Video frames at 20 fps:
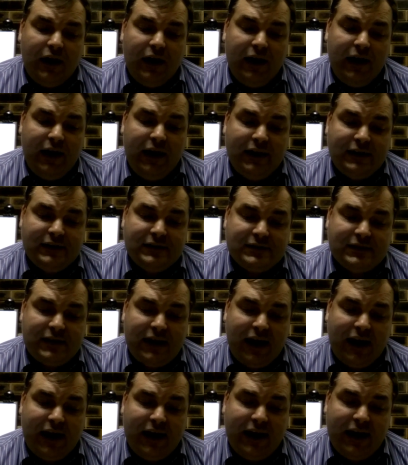It's
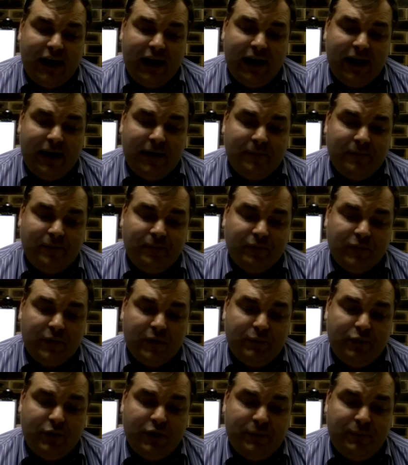a um,
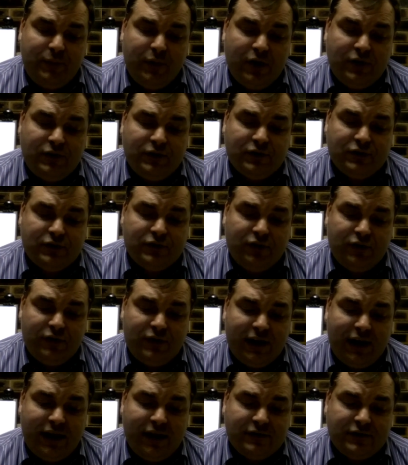purchased
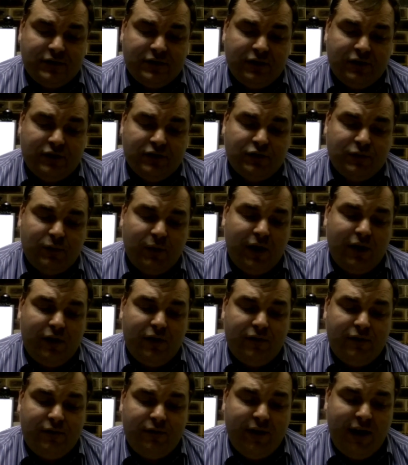
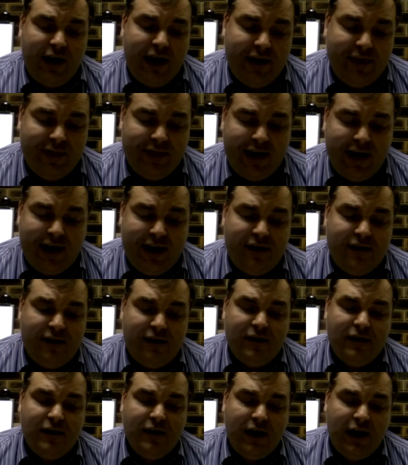2012 and then
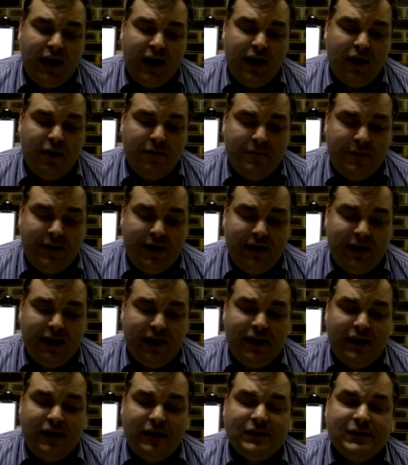an
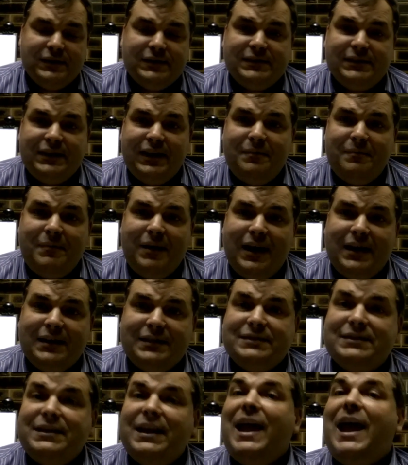Omega
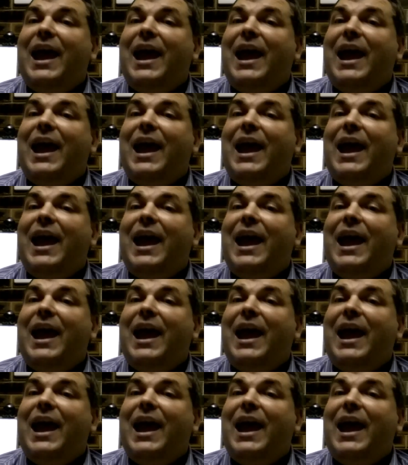Seamaster